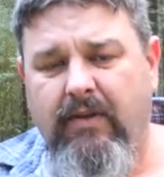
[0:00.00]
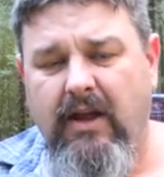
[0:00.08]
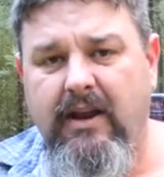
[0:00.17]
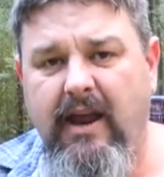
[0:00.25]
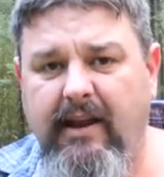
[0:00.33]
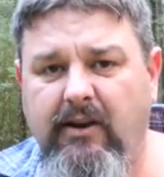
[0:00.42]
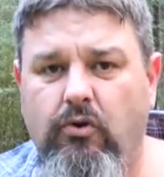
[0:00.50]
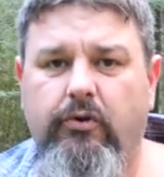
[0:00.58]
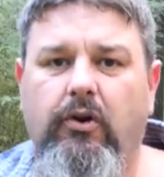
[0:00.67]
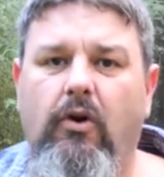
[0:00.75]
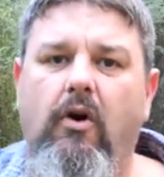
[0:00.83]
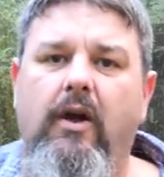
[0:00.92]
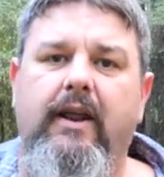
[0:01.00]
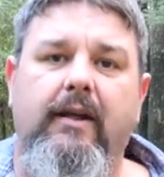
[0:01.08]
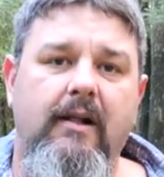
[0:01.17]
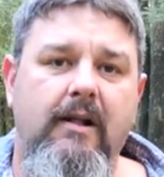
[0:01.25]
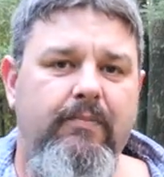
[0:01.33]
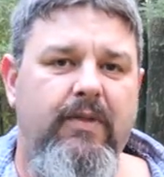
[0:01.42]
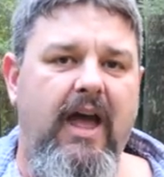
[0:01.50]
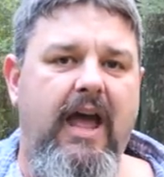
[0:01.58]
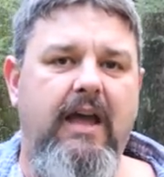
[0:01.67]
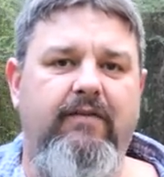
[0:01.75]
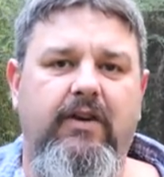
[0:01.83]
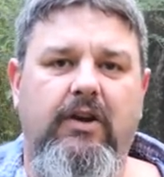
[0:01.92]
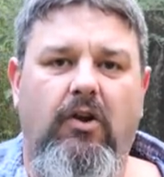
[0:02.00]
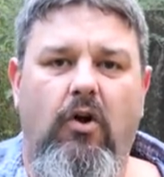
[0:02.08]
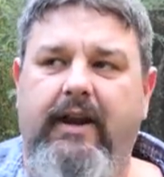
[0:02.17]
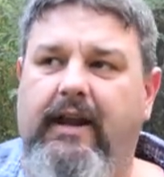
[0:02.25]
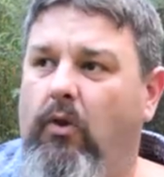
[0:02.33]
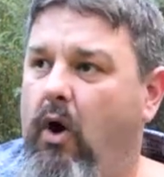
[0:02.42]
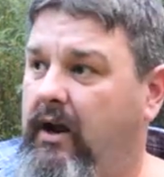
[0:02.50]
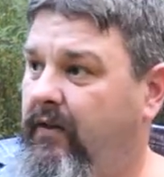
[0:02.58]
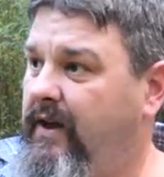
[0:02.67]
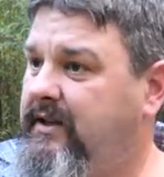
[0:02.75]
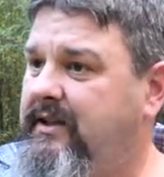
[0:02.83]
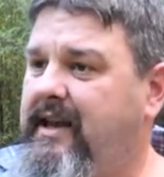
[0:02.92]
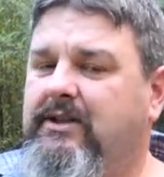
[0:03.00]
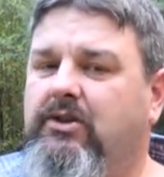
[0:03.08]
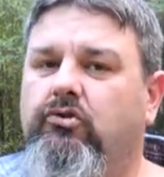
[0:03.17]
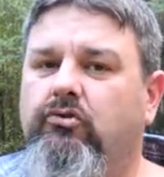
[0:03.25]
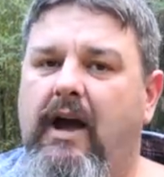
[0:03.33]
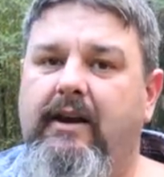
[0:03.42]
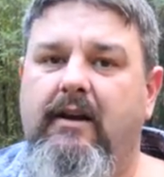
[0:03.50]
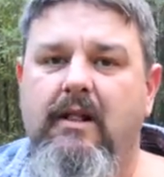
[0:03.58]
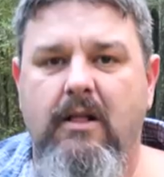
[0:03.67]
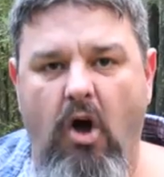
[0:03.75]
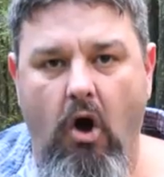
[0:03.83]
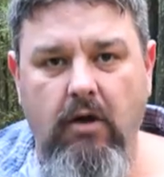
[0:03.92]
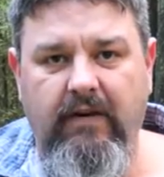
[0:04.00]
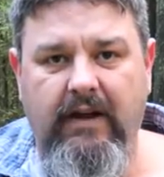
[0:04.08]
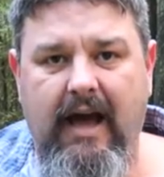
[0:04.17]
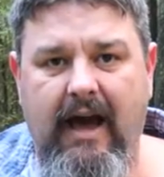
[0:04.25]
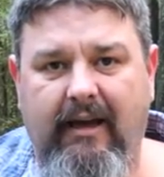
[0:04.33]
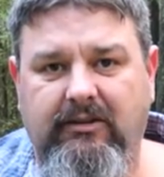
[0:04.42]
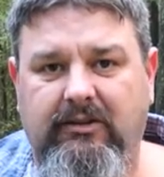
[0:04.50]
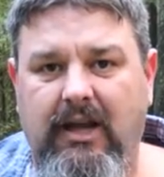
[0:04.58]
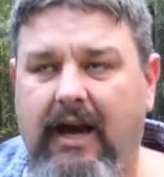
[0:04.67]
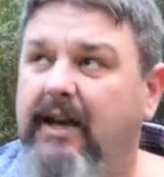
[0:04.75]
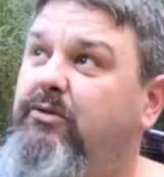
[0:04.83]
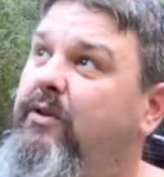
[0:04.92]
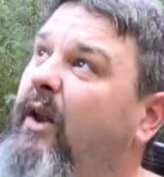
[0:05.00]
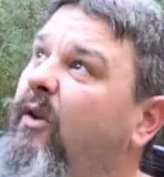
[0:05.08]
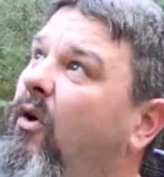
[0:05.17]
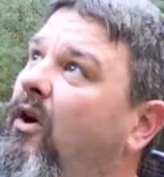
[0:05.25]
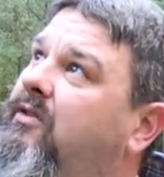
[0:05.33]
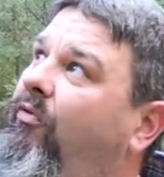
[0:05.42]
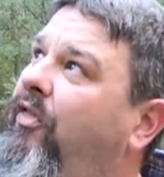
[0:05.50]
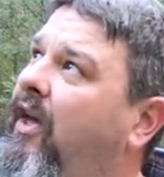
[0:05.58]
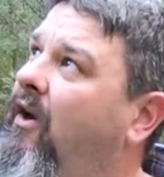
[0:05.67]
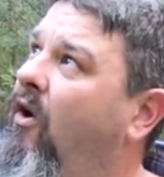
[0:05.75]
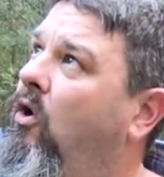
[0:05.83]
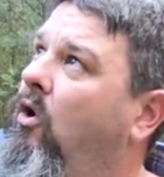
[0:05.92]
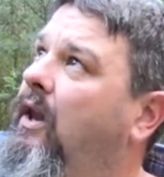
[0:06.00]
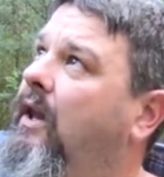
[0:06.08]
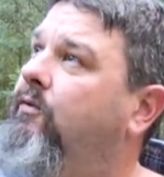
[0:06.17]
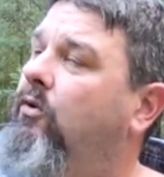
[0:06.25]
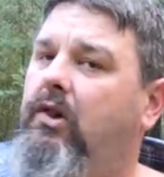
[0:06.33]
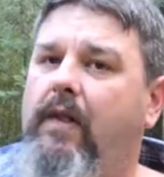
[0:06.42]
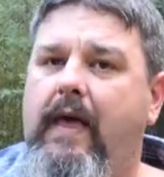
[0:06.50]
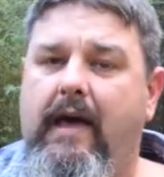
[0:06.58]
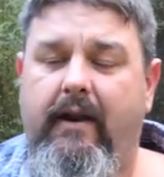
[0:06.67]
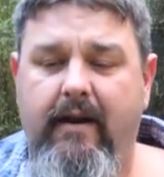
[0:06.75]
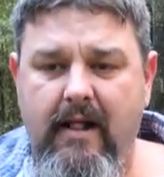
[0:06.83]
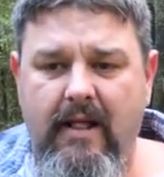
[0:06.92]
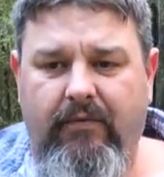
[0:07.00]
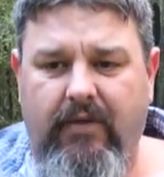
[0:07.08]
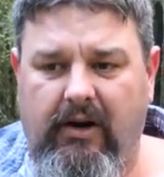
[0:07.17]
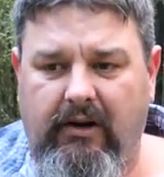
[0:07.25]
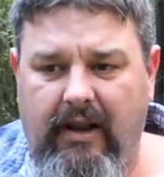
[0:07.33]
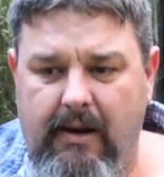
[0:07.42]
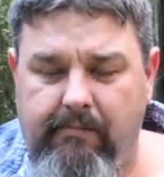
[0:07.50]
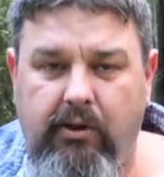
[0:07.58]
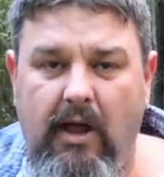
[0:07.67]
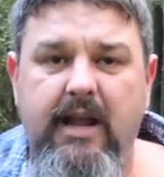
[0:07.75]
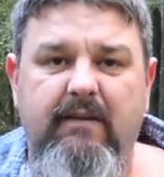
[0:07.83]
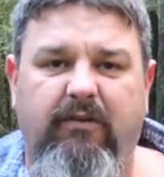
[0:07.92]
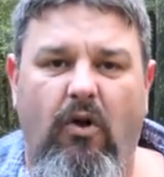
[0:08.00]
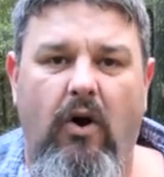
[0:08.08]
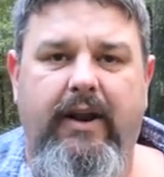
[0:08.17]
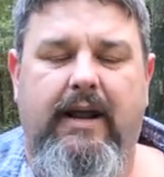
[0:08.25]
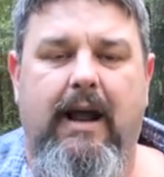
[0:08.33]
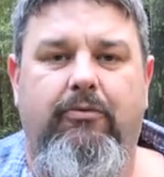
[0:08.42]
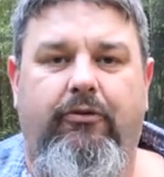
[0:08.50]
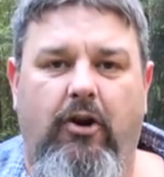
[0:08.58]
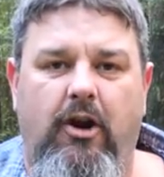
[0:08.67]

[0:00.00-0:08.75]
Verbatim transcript: You need good lighting. Even light like this is great. Overcast days with that nice thick high level cloud that allow plenty of light to come